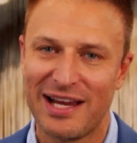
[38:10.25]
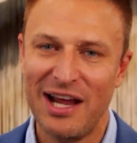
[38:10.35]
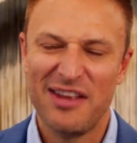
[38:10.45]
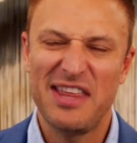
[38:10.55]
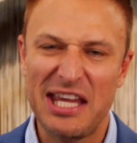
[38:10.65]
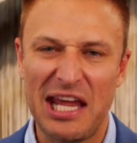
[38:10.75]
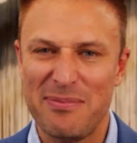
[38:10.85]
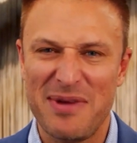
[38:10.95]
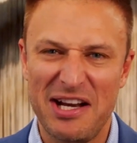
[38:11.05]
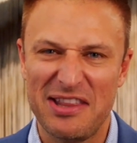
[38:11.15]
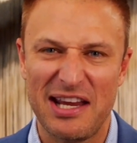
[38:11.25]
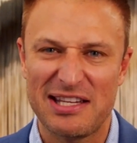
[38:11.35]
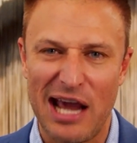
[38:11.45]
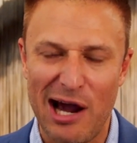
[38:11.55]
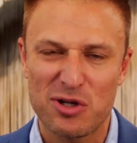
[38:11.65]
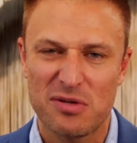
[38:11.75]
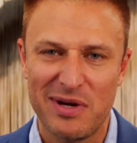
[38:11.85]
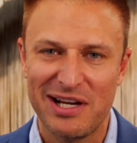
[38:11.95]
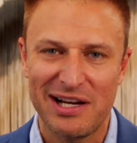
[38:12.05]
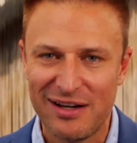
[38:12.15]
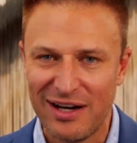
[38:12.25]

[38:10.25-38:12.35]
like, they came in and they gouged me and